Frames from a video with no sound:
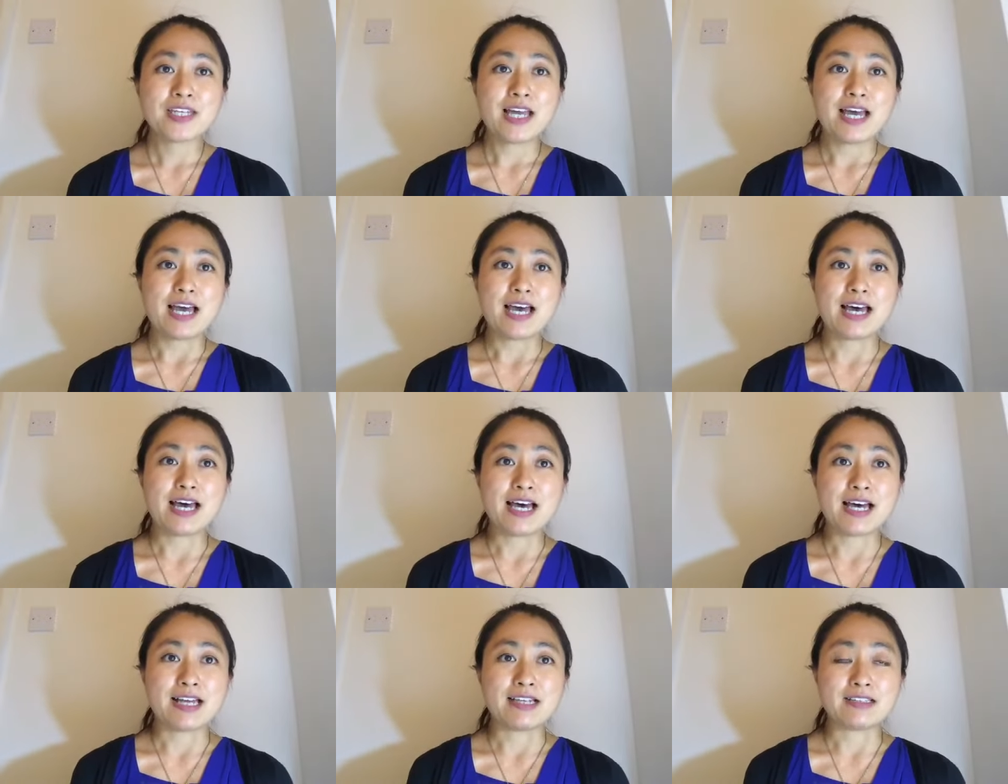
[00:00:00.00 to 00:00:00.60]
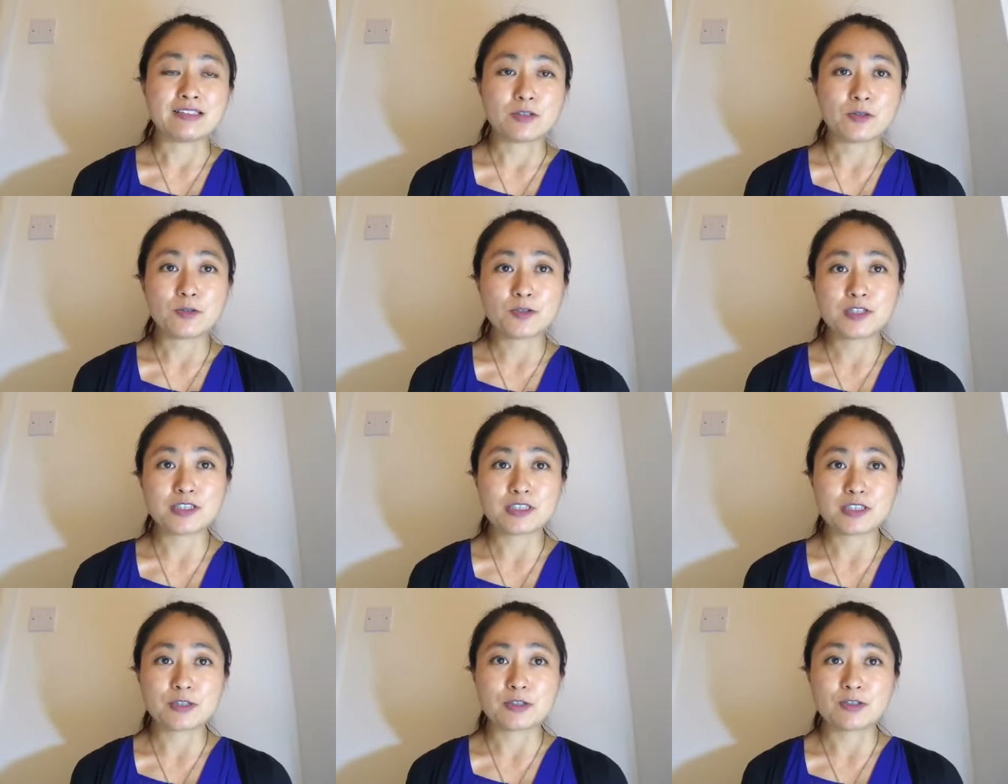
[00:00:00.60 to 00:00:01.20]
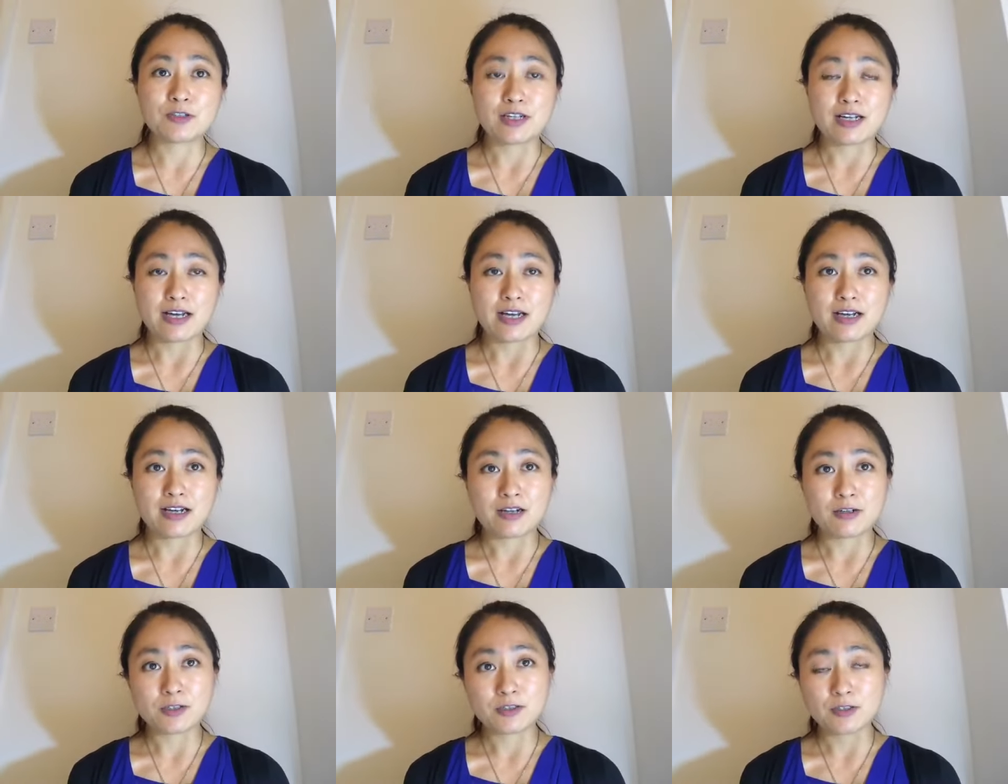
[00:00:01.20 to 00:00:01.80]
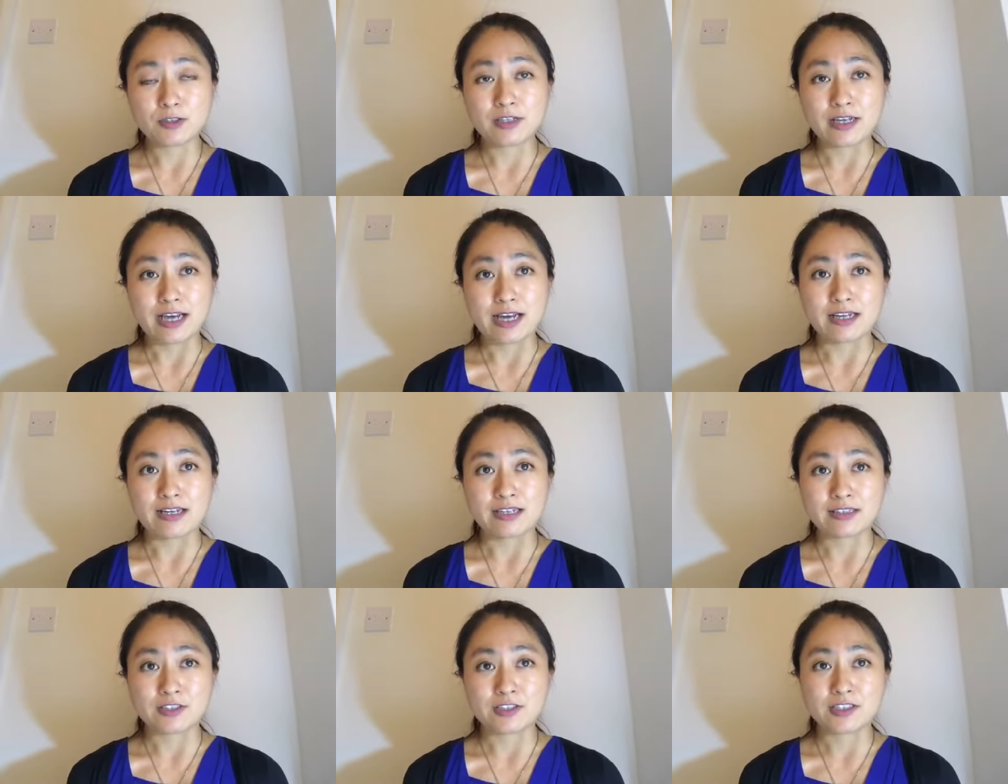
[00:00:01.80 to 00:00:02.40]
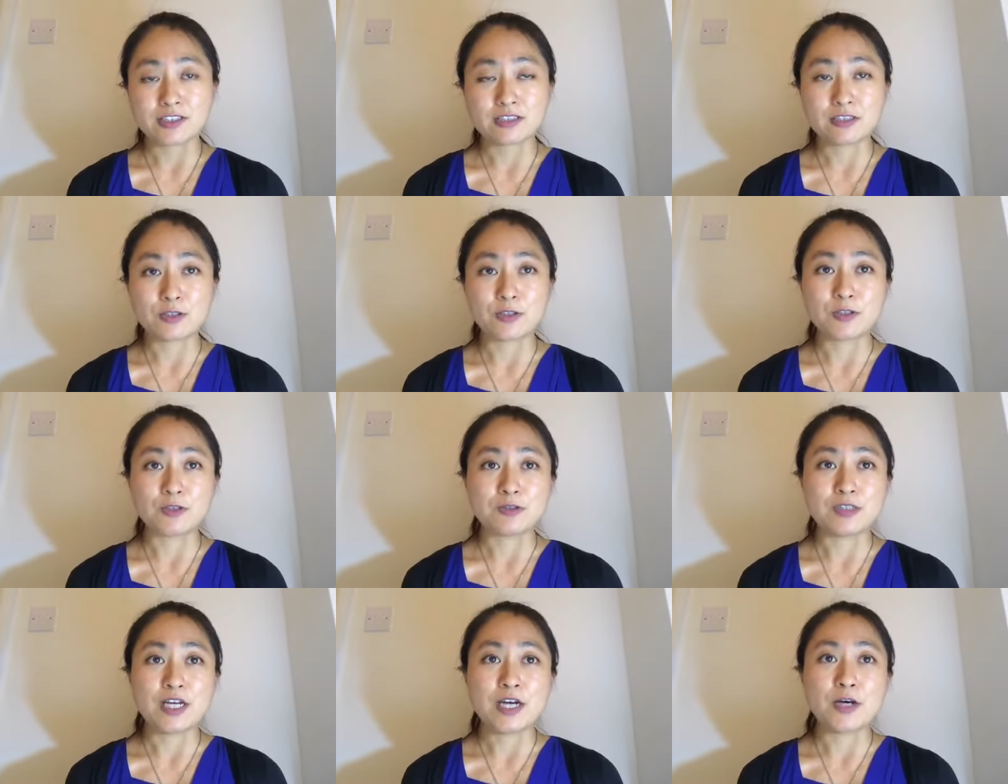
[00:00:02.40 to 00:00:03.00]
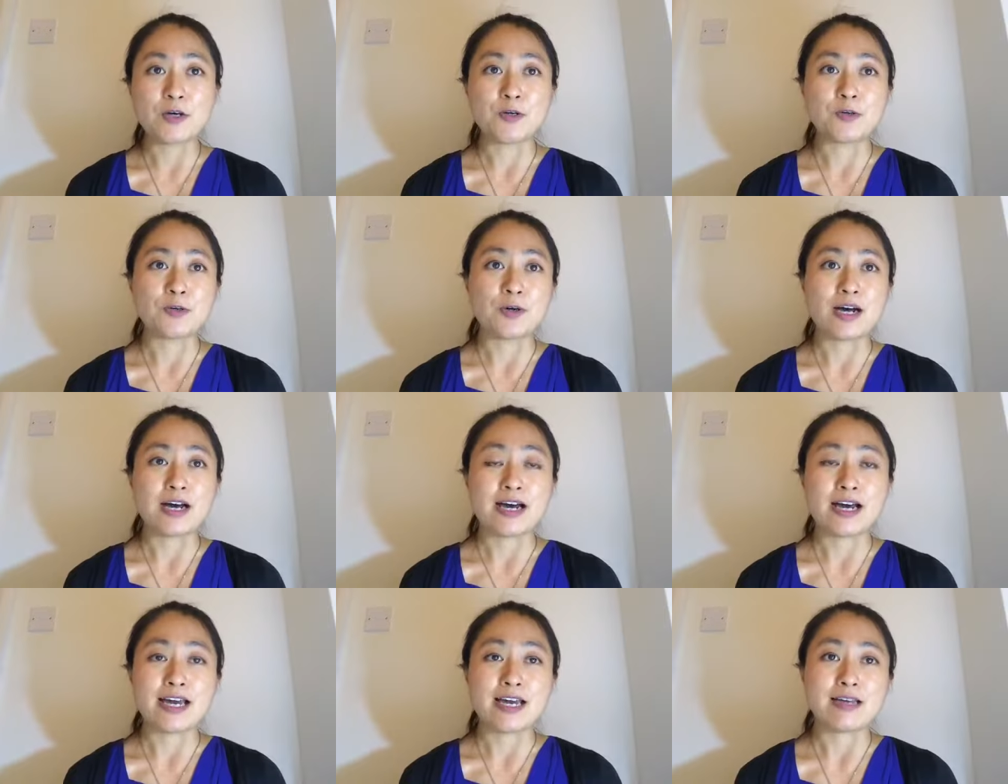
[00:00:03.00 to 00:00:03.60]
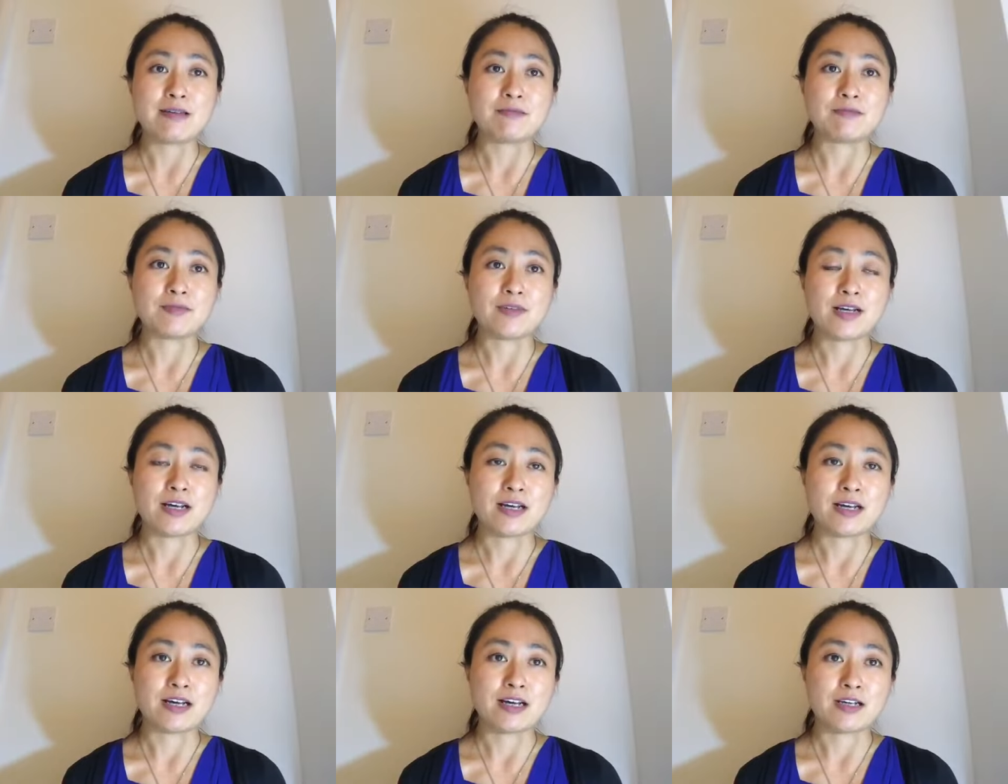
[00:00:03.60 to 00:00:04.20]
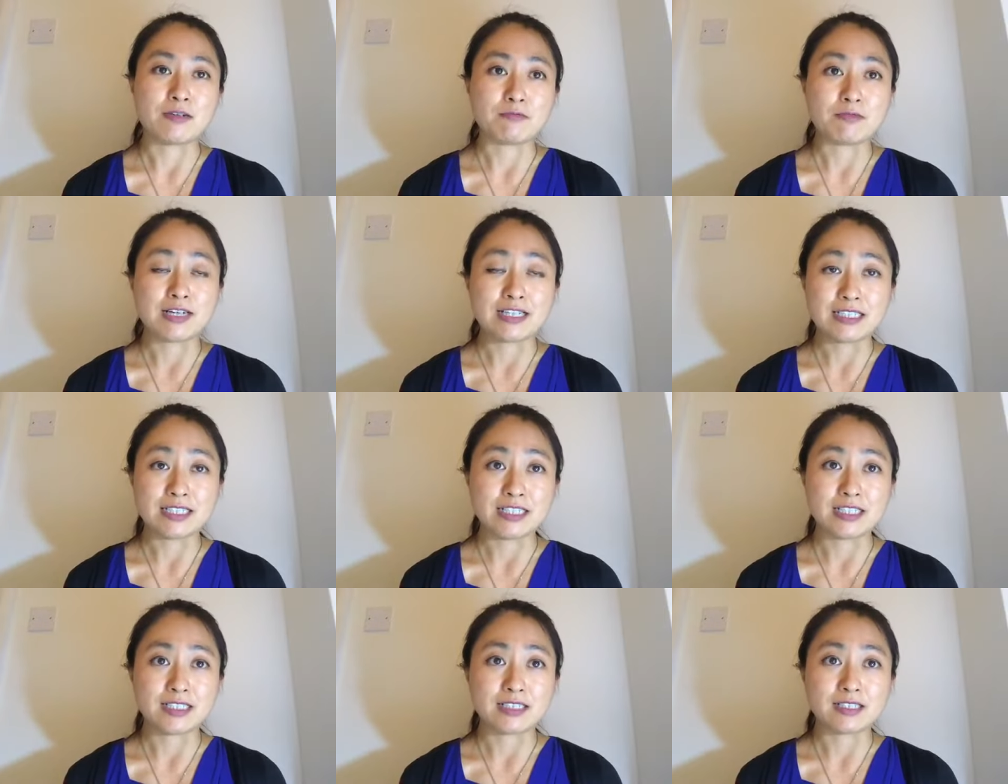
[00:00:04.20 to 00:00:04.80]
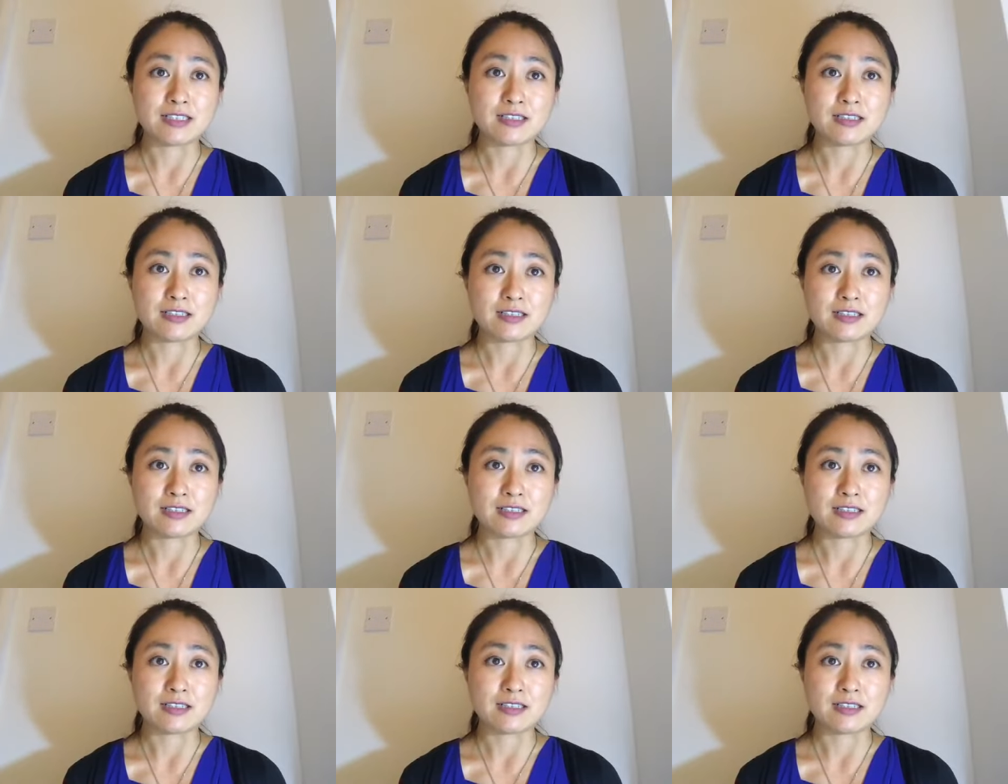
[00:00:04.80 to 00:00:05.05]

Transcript: And also, just so you know, I'm running